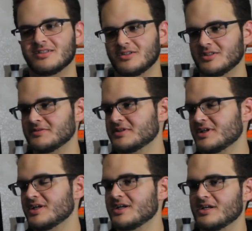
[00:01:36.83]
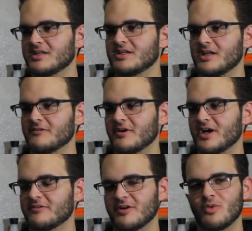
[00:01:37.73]
Oh, if
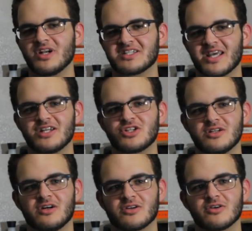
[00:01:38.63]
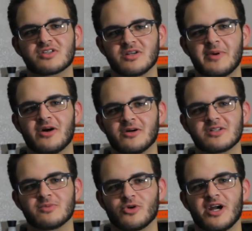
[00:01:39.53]
I if I want attention, I'll go somewhere
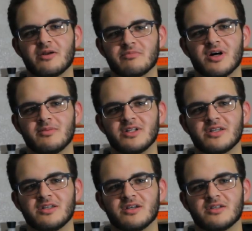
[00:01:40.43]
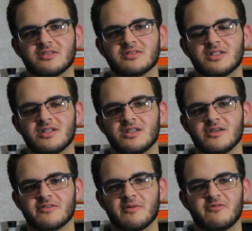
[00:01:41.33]
somewhere out in public, you know.
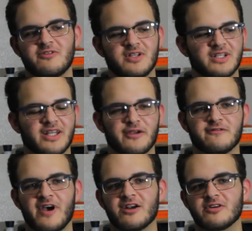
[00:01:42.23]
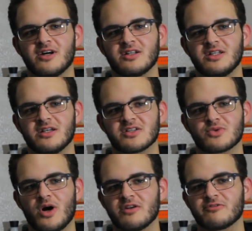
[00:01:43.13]
If I'm feeling like fat or ugly, I'll
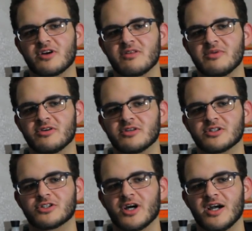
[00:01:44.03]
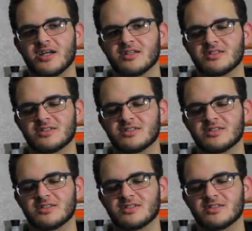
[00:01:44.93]
squat in front of the mirror and cry.